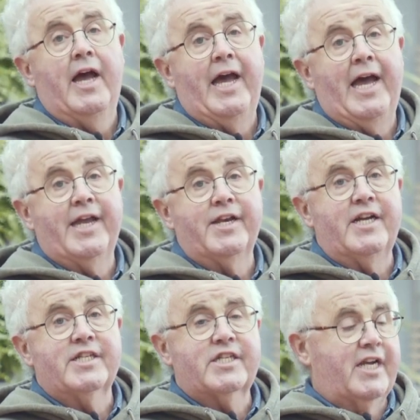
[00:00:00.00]
and
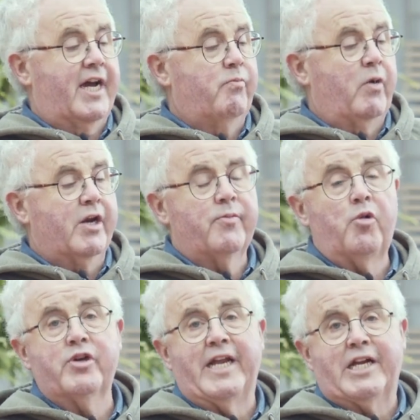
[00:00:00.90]
it's one of the
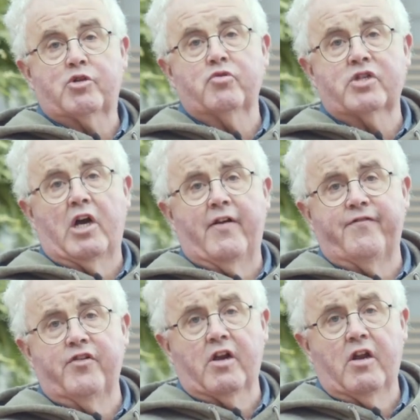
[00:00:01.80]
more natural type
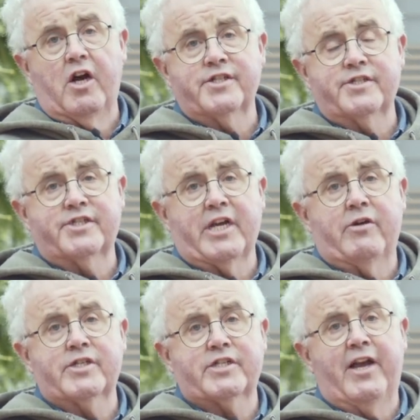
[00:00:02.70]
fertilisers, so
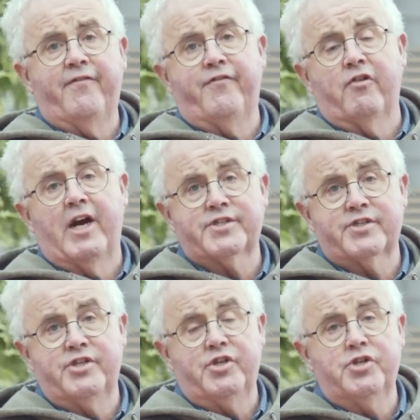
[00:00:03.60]
it's safe for us
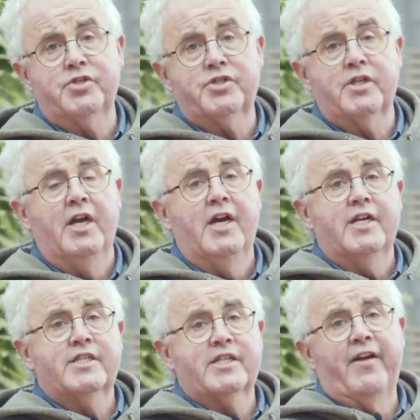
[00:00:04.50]
to use,
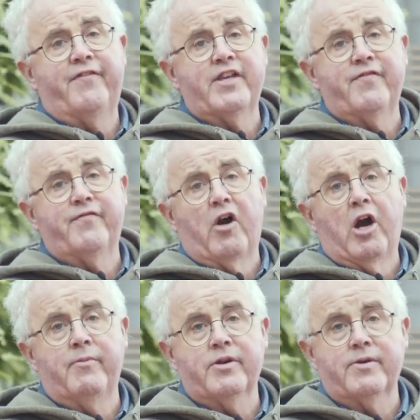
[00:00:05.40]
safe for the
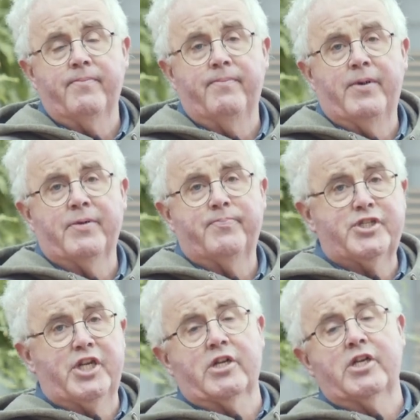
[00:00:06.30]
environment, but
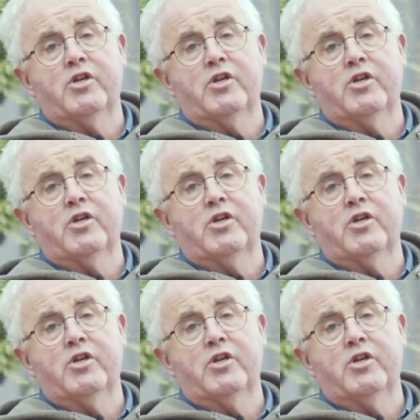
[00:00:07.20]
particularly